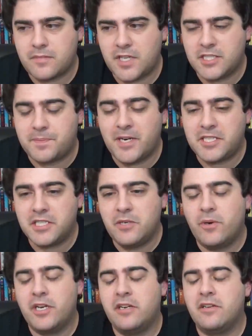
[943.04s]
Especially
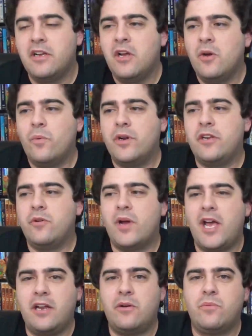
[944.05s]
when you
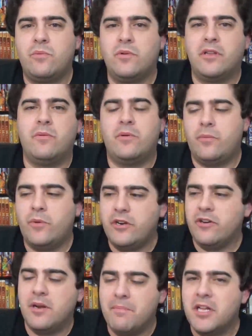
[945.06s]
end with, when
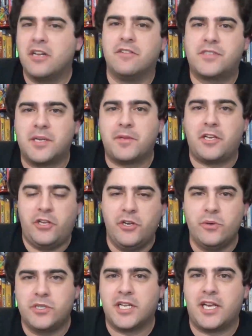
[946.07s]
you're in the middle of something
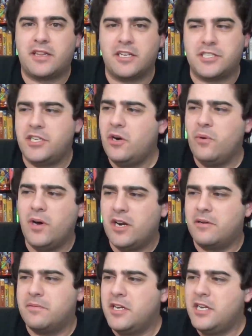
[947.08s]
huge like this, you don't want
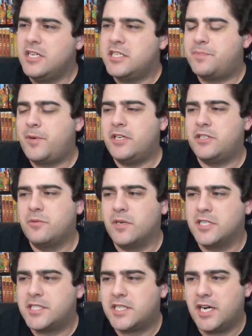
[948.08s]
to spend too
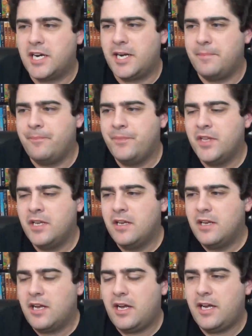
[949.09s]
much time.
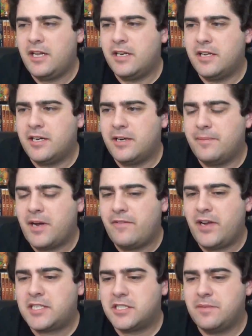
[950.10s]
And I've
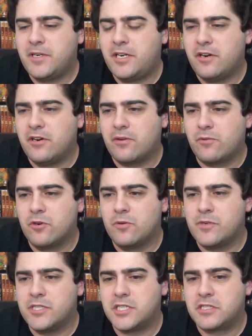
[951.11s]
actually been hearing
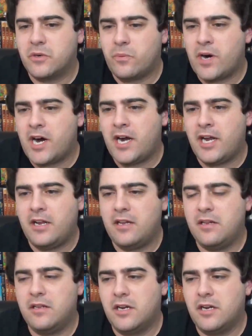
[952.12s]
rumors as to why.